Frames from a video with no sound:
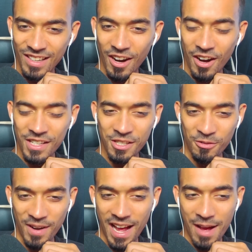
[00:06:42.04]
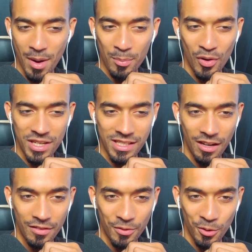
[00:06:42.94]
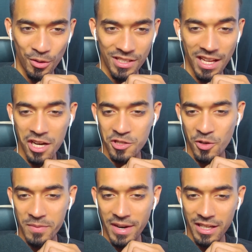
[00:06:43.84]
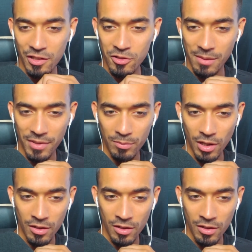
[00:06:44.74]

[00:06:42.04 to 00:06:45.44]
Aw, it's a wrap. My boy's done for. Tanjiro, you better do something, bro.